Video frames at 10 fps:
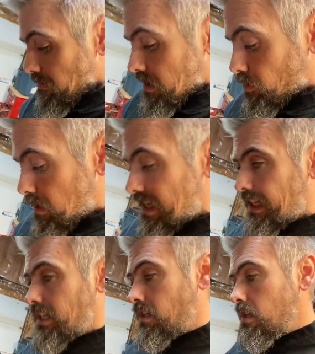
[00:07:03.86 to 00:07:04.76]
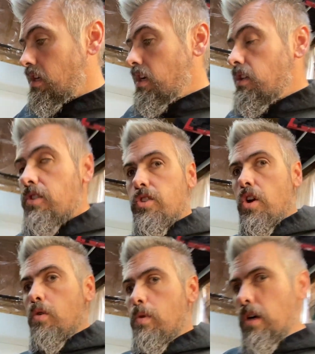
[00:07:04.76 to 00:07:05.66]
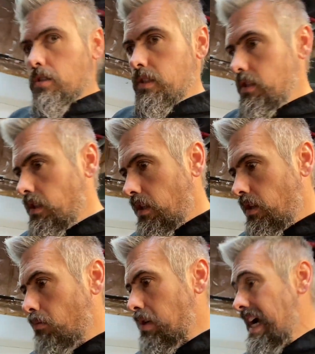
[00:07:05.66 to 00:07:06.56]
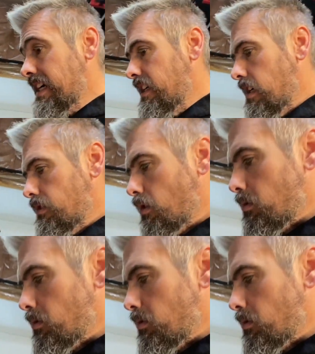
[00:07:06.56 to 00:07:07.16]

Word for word: much ready to start welding the bracket. in. so I'm